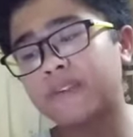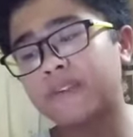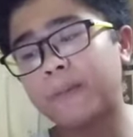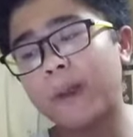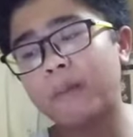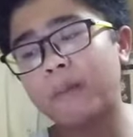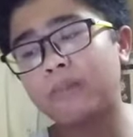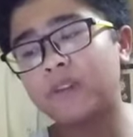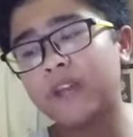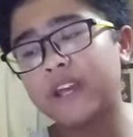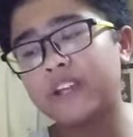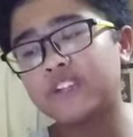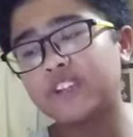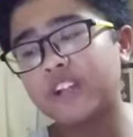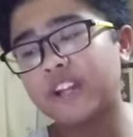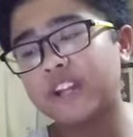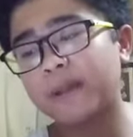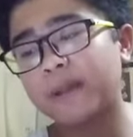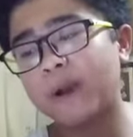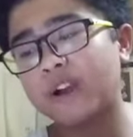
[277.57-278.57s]
the population
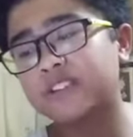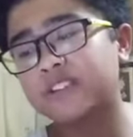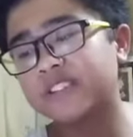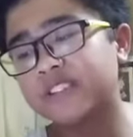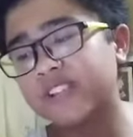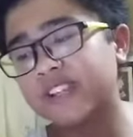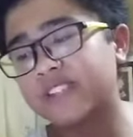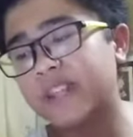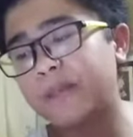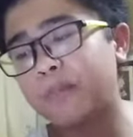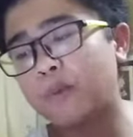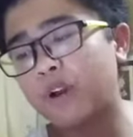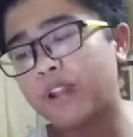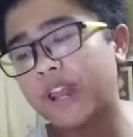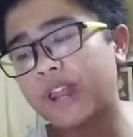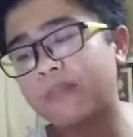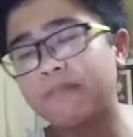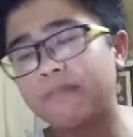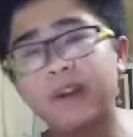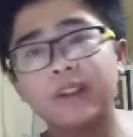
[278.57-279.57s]
and about
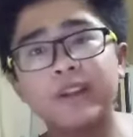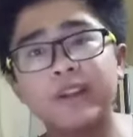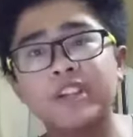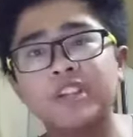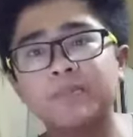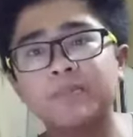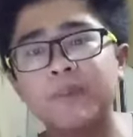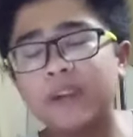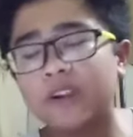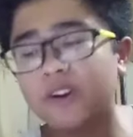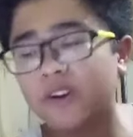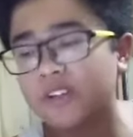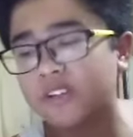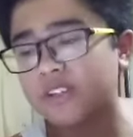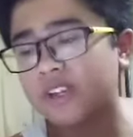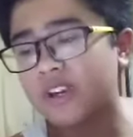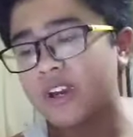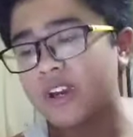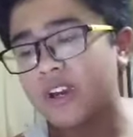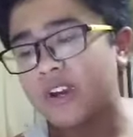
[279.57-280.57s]
60.8 million speakers.